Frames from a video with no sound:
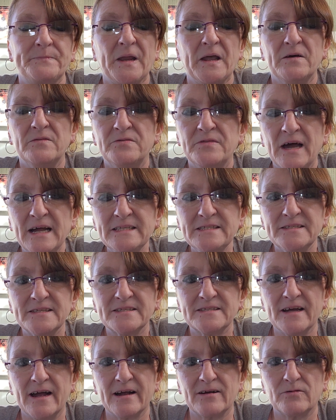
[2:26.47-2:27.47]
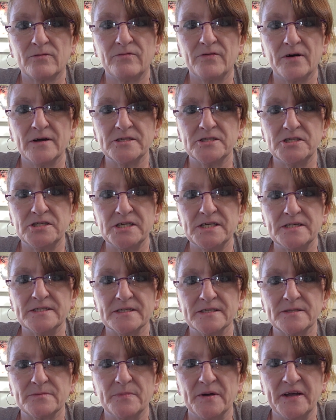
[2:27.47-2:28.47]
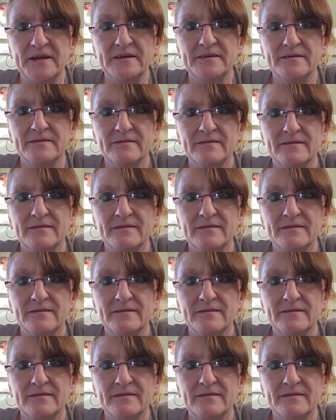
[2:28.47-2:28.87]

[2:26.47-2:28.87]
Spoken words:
That's the sacrifice Jesus made